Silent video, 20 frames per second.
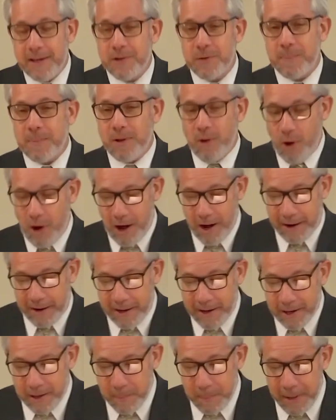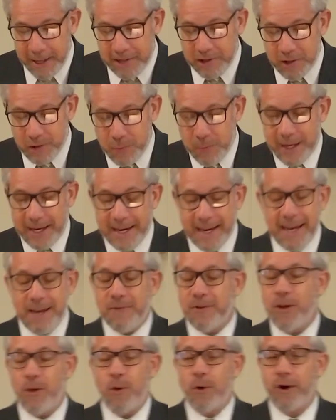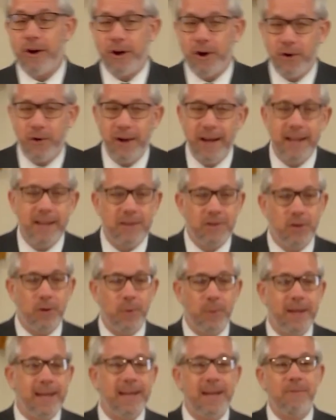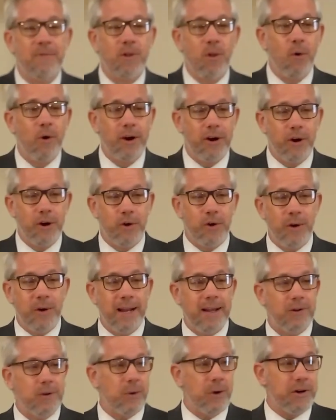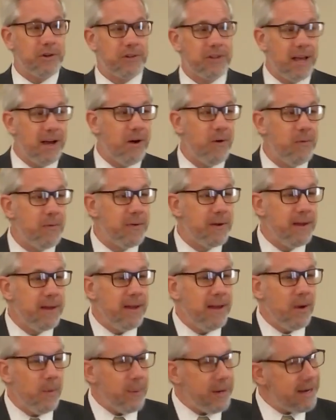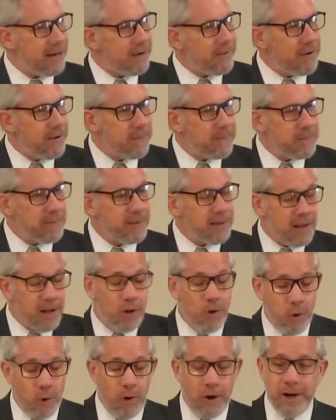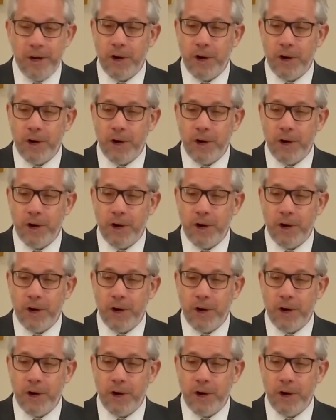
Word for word: belong the places we can give glory or credit to we can give glory or credit to ourselves we can give glory or